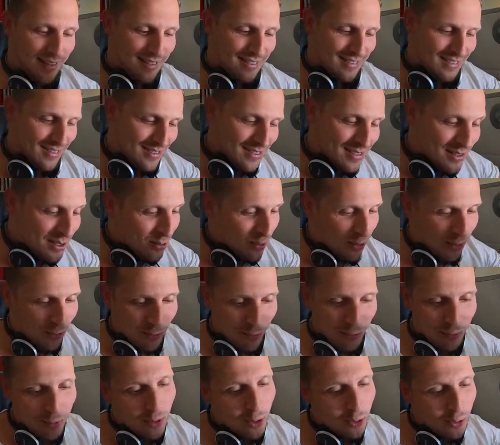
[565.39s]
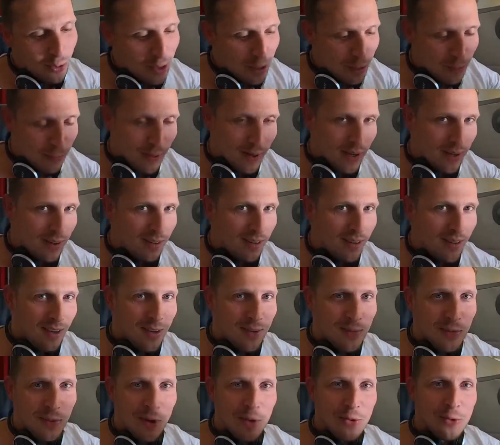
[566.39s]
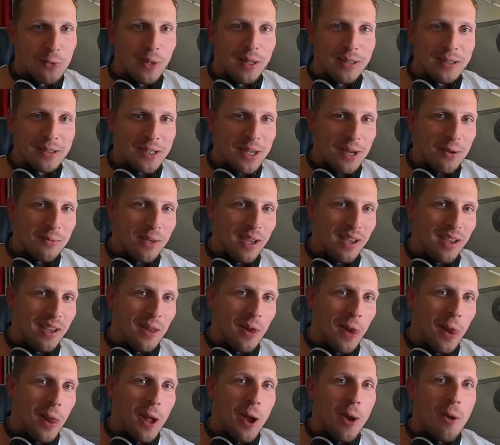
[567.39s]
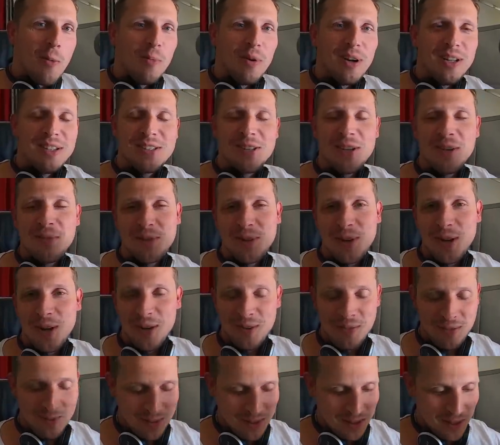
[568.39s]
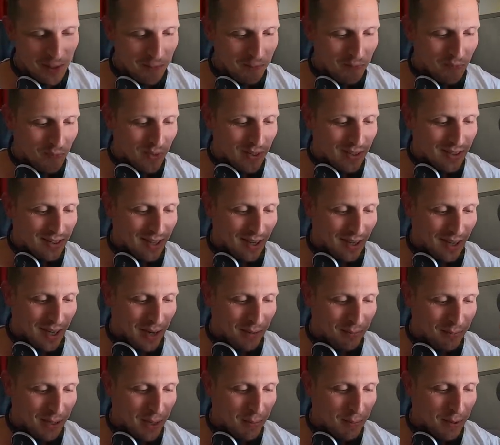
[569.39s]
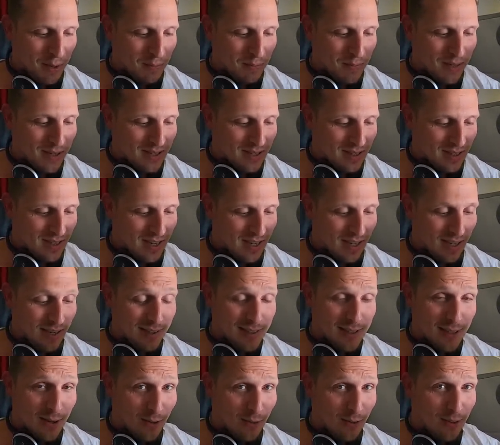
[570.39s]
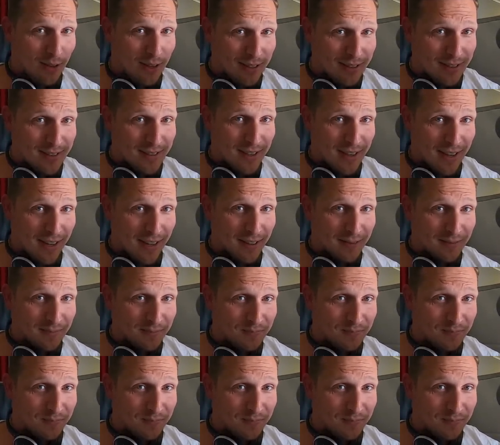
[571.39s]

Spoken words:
It doesn't look very appealing and very welcoming, but sometimes that can be a bit misleading. So let's see.